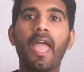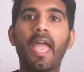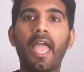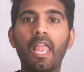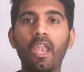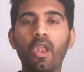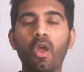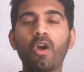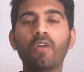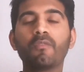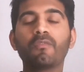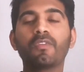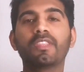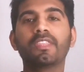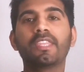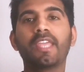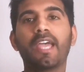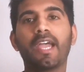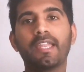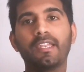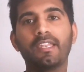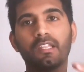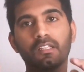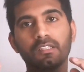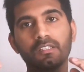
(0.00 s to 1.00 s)
Along with
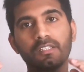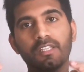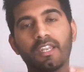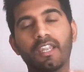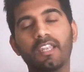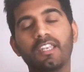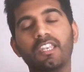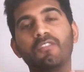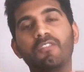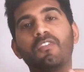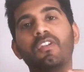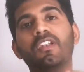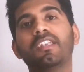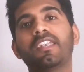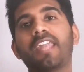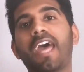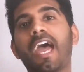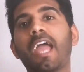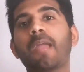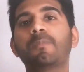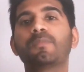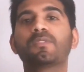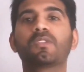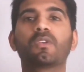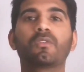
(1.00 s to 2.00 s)
that, there are different
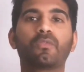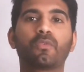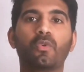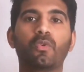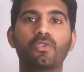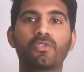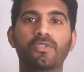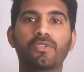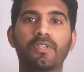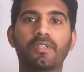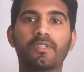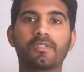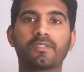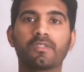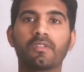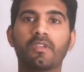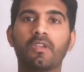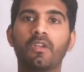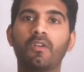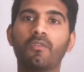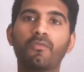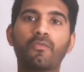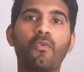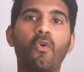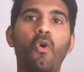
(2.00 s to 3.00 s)
types of questions.
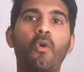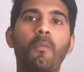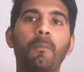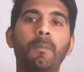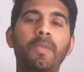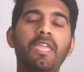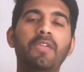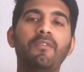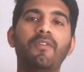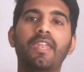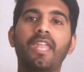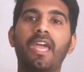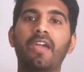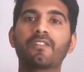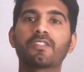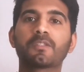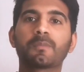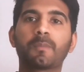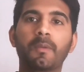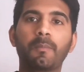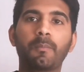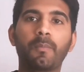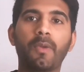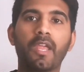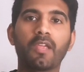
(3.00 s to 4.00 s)
For me, when I was
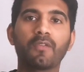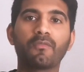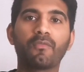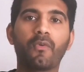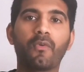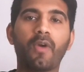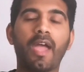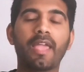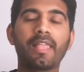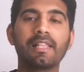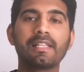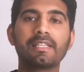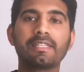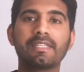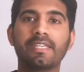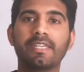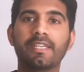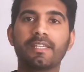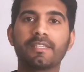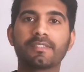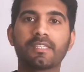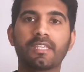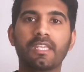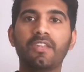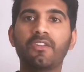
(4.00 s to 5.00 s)
preparing for
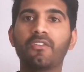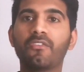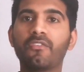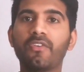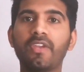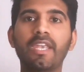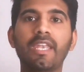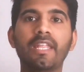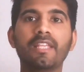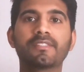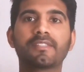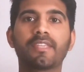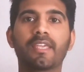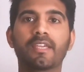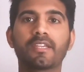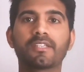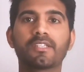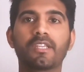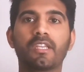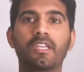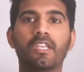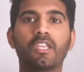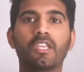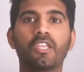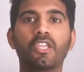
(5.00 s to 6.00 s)
IELTS, in reading
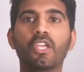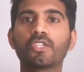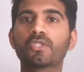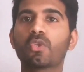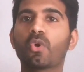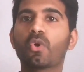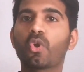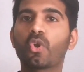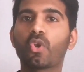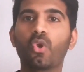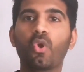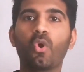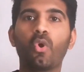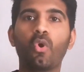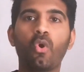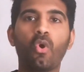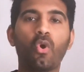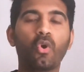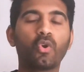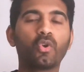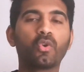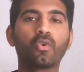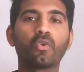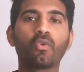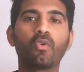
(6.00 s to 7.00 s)
section, yes or no,
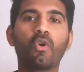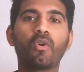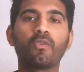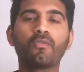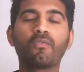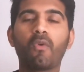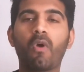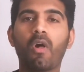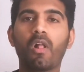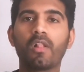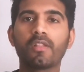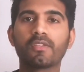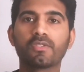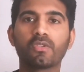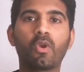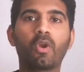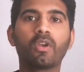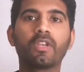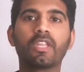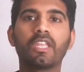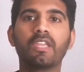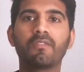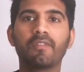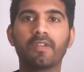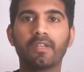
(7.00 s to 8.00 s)
or true or false,
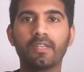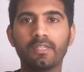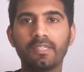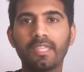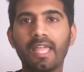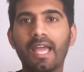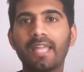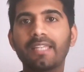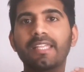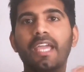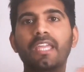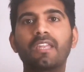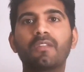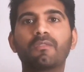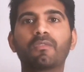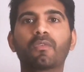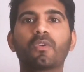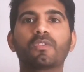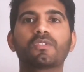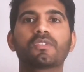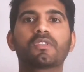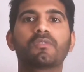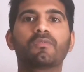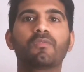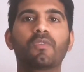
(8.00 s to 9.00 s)
not given, that kind of
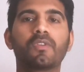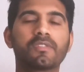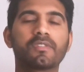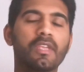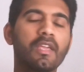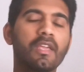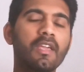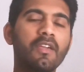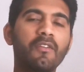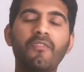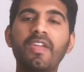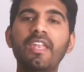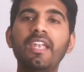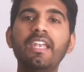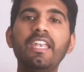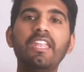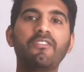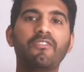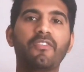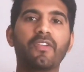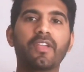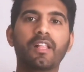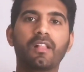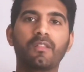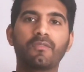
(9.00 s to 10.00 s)
question was very
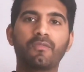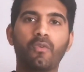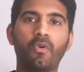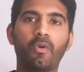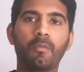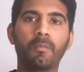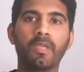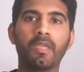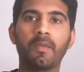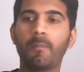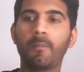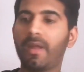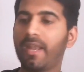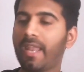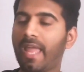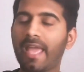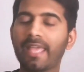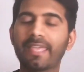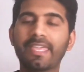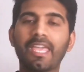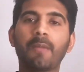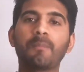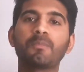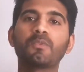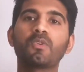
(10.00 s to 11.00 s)
difficult for me. But
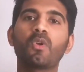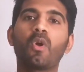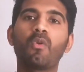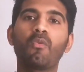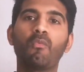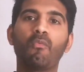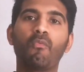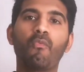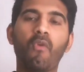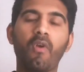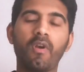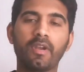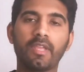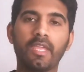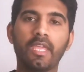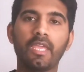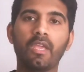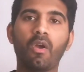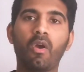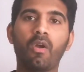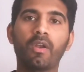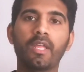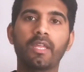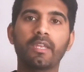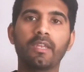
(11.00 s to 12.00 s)
I kept on
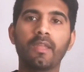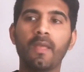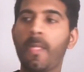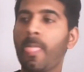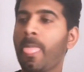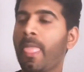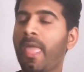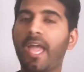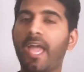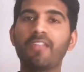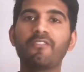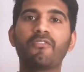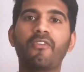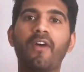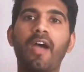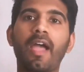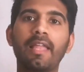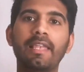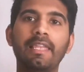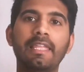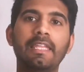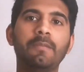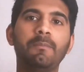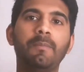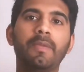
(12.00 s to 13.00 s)
working on it and
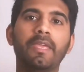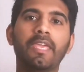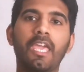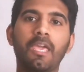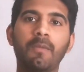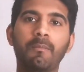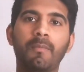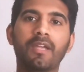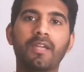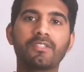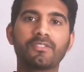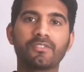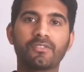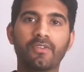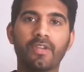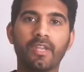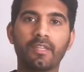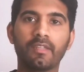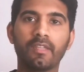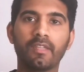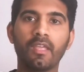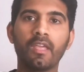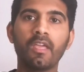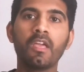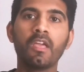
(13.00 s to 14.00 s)
finally it became my
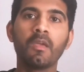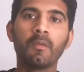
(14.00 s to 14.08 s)
strength.